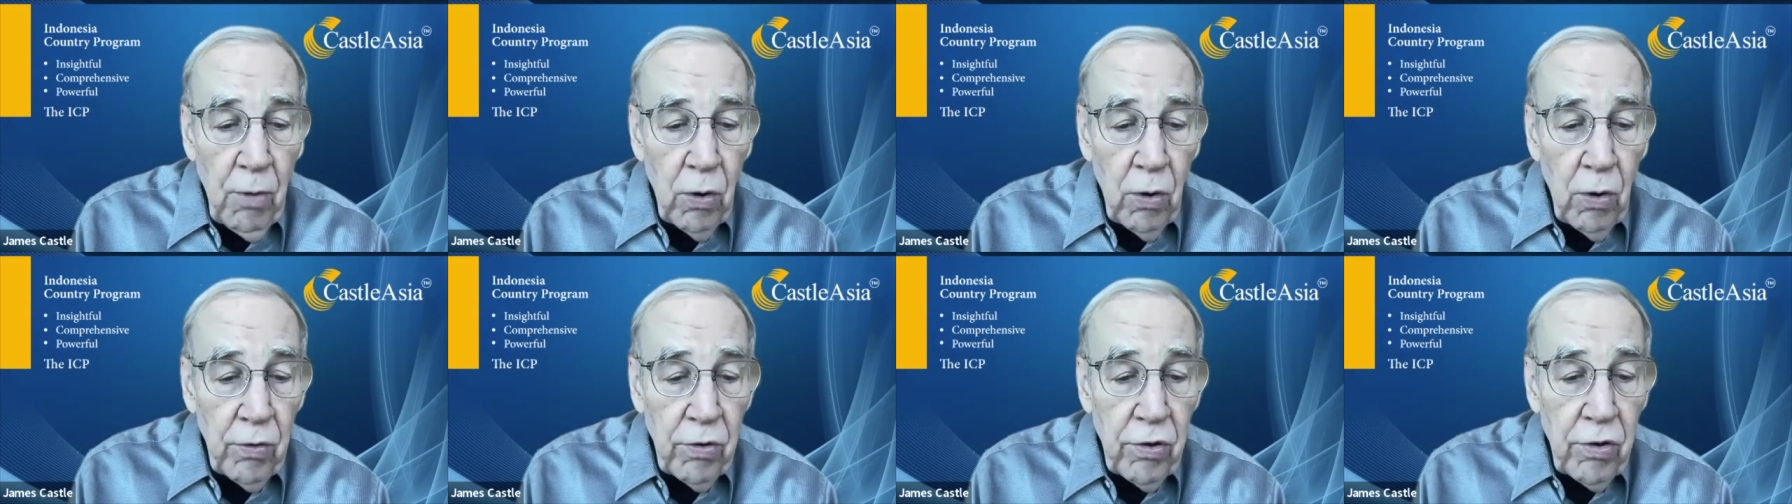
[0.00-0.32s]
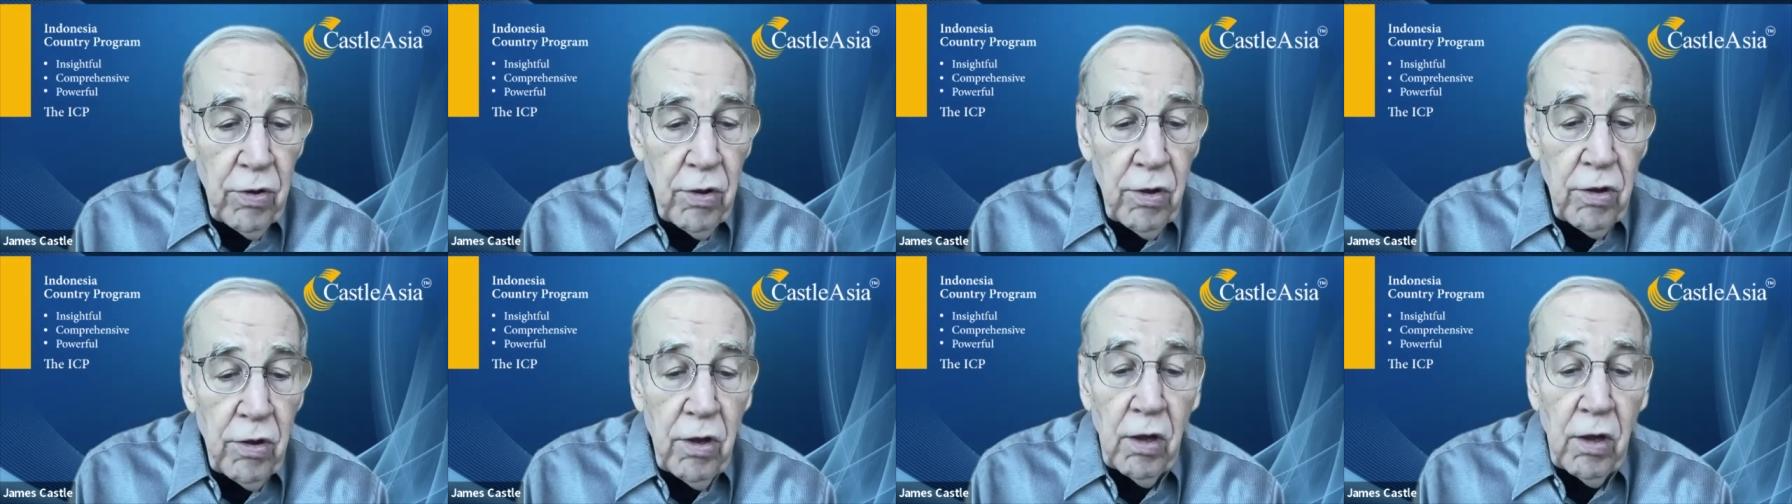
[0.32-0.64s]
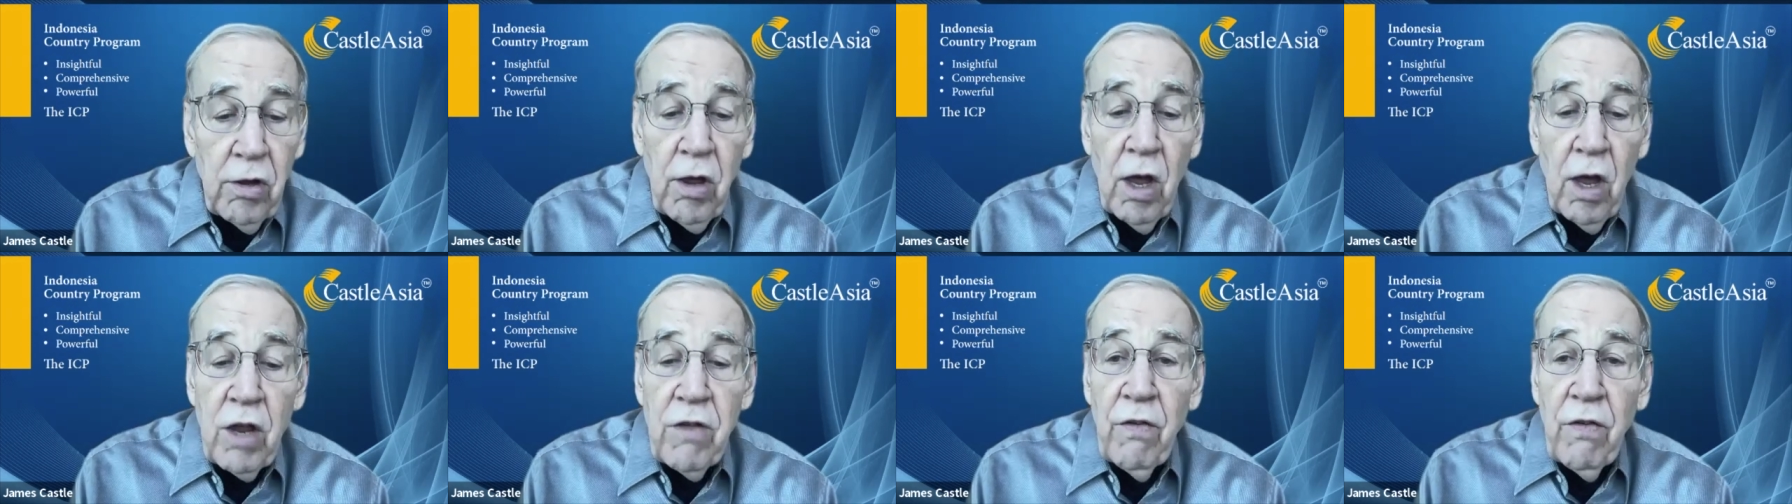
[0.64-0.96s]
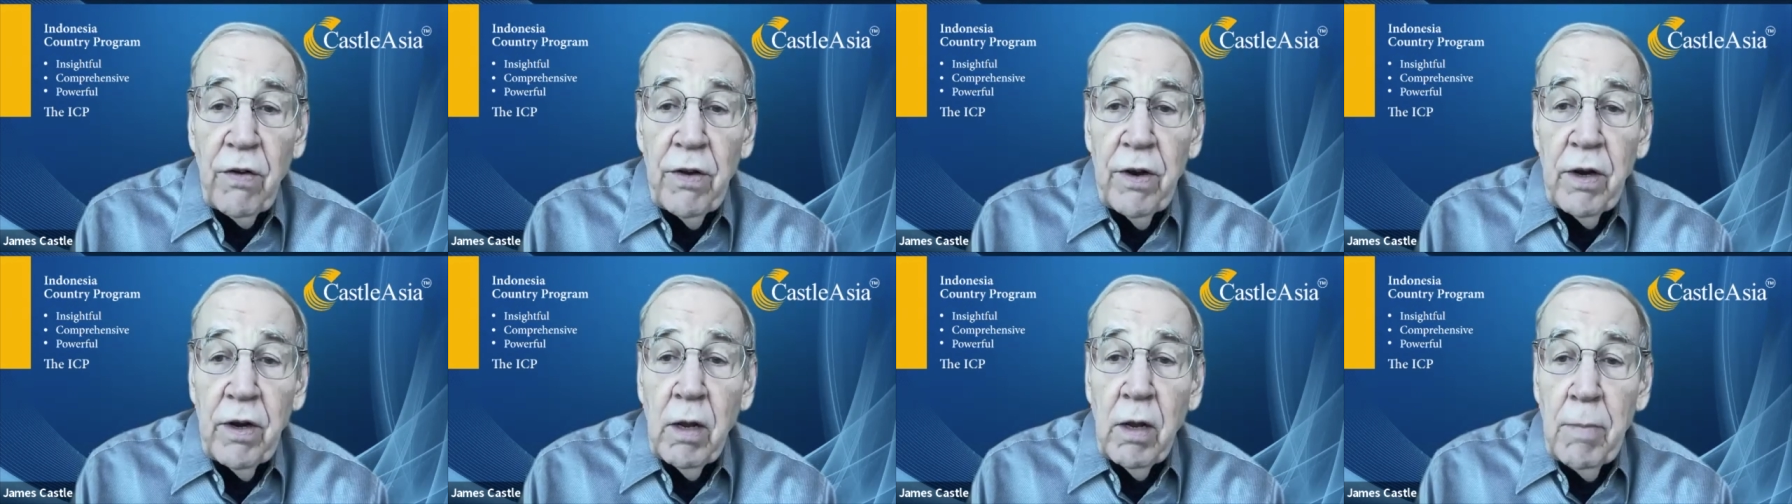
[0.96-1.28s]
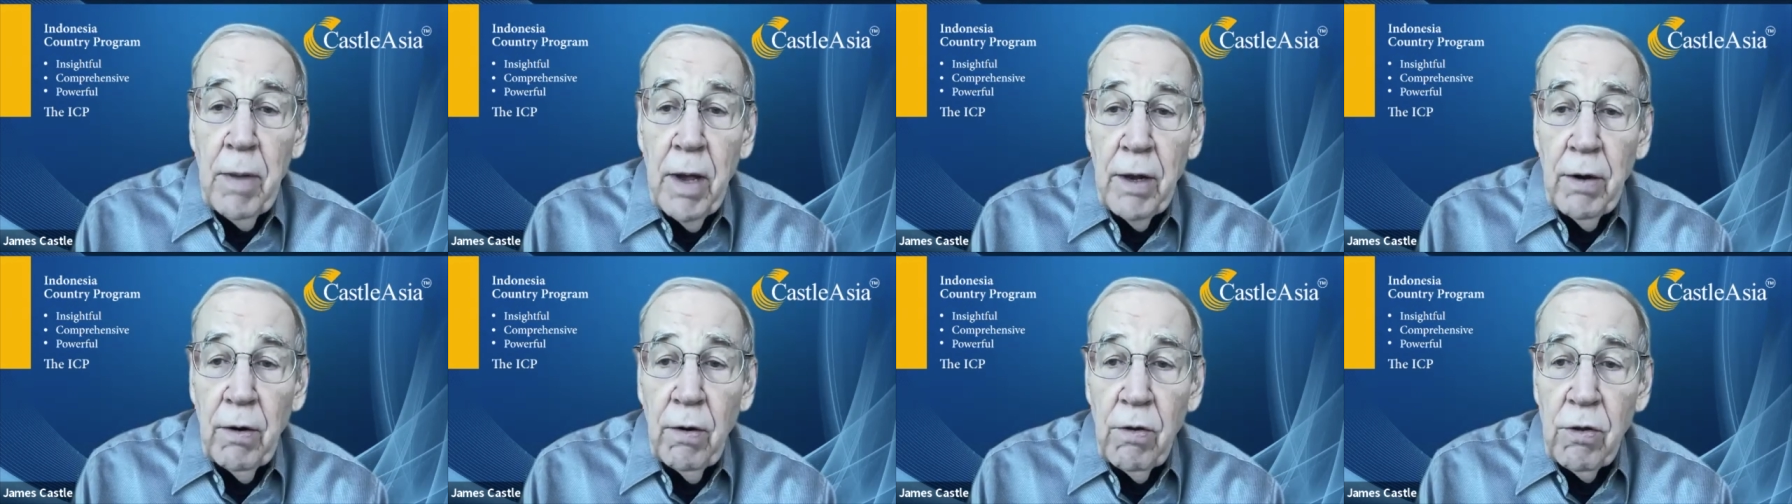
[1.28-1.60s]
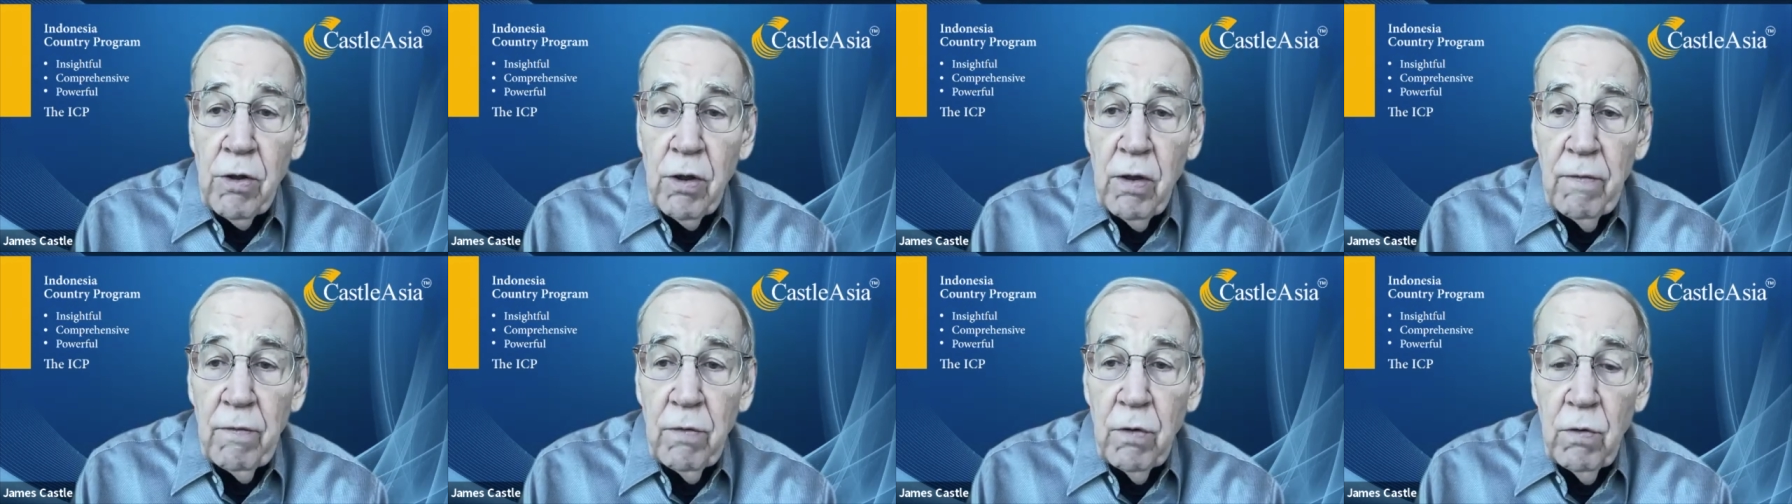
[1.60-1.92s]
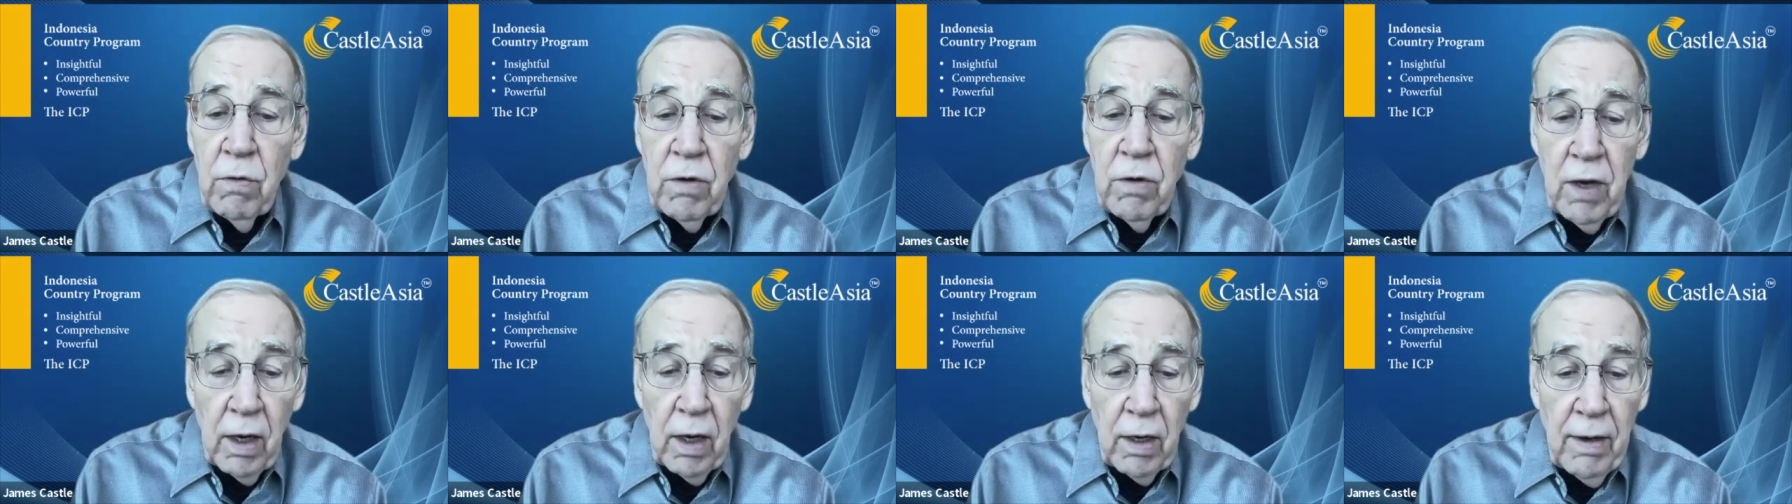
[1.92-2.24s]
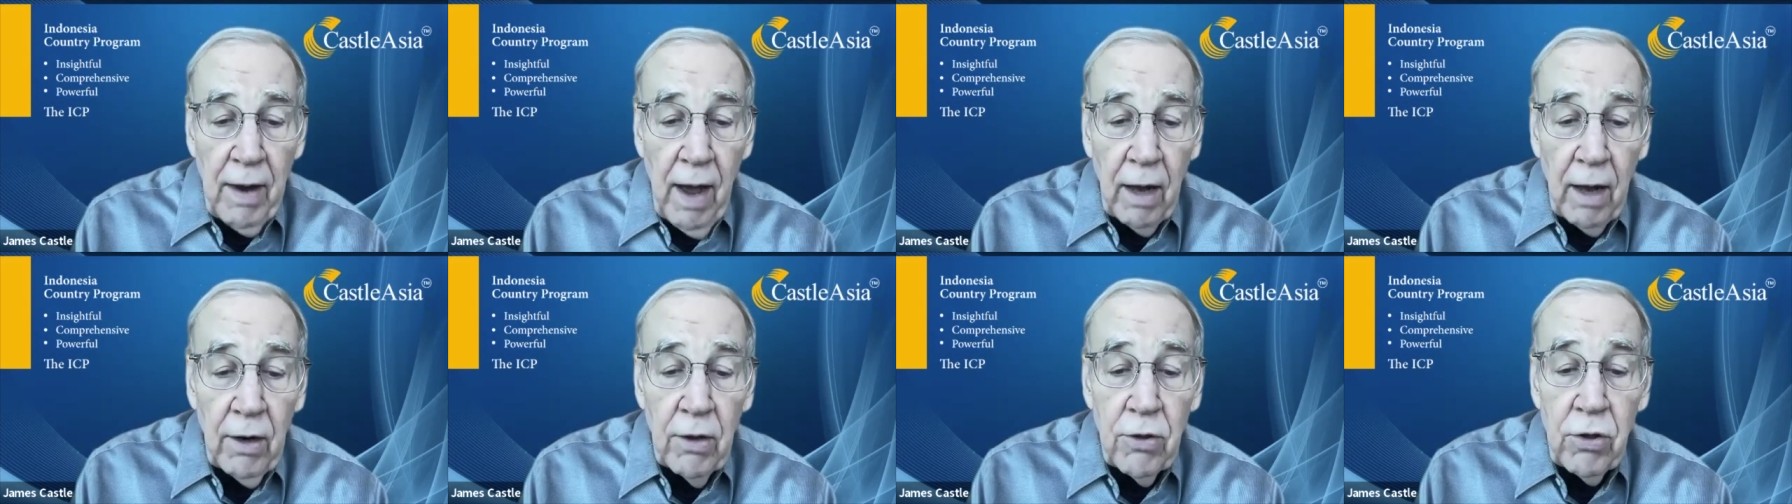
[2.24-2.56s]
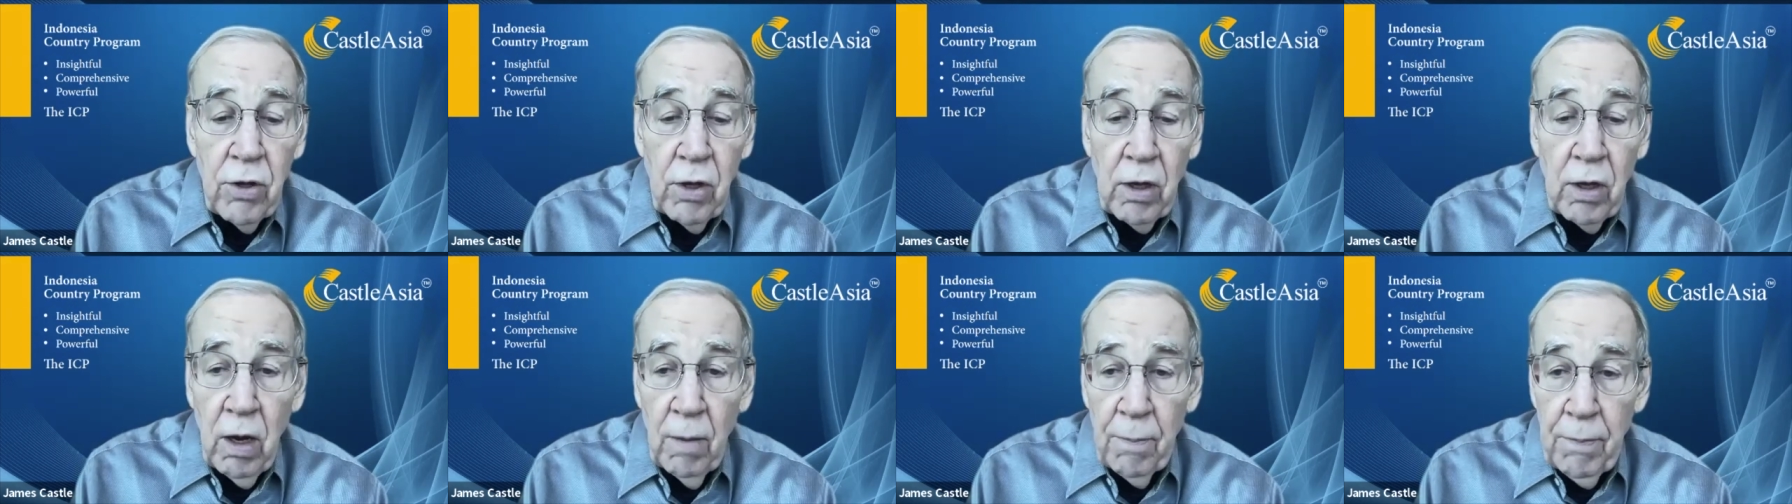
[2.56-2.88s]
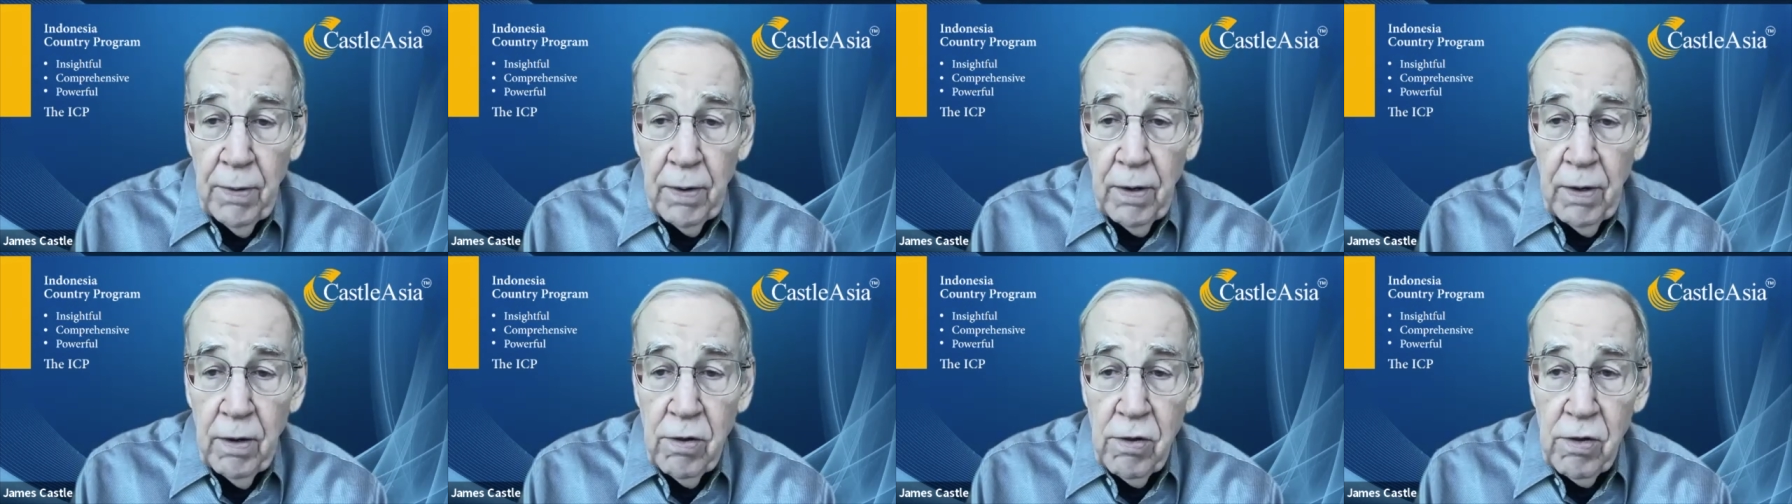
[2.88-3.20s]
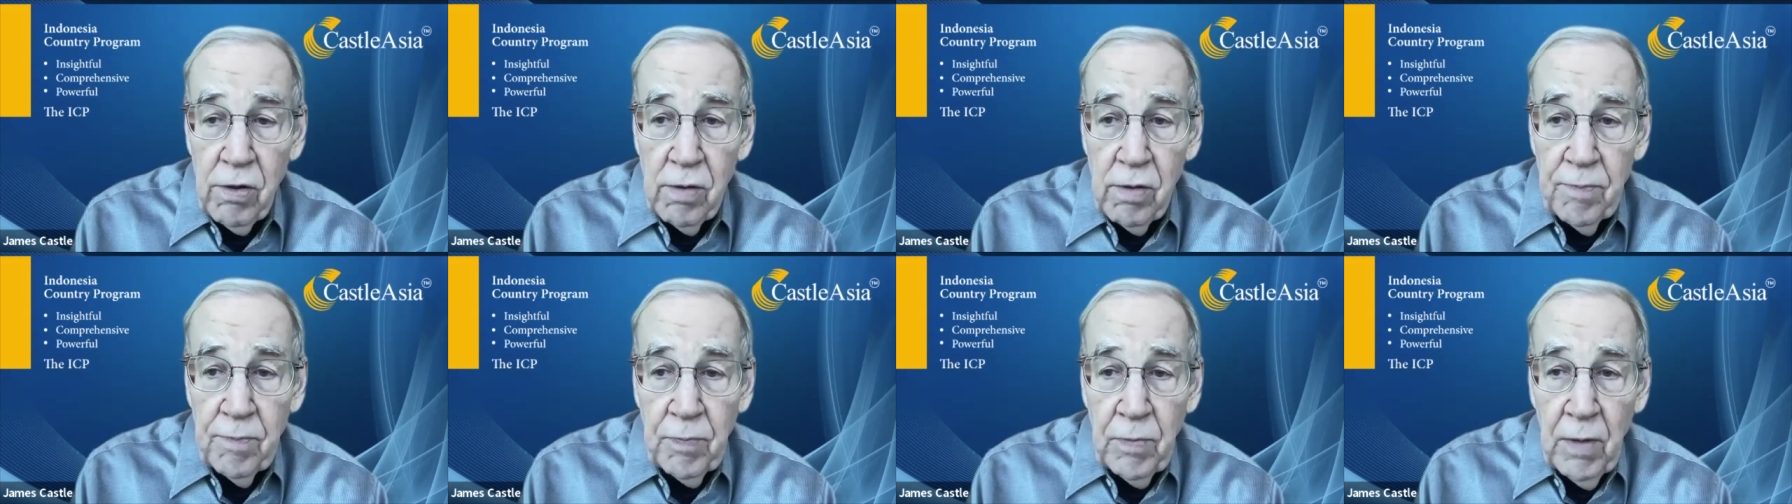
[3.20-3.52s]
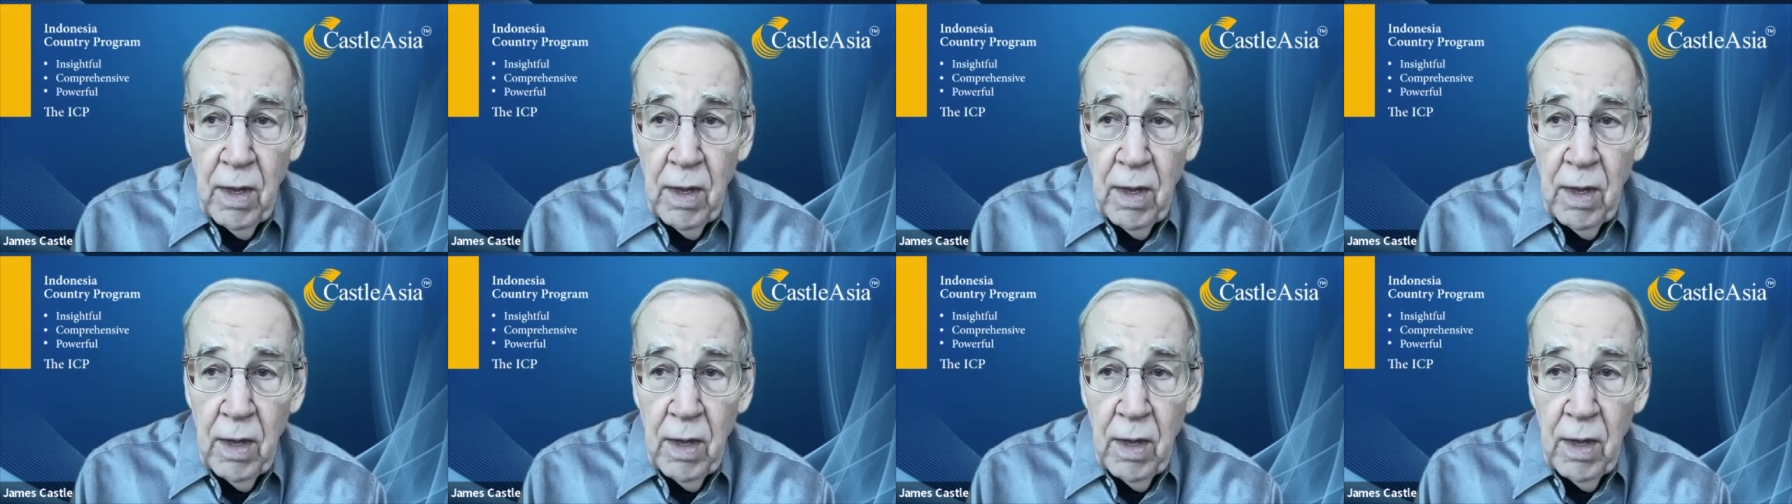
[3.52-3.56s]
most successful incubators of new technology companies.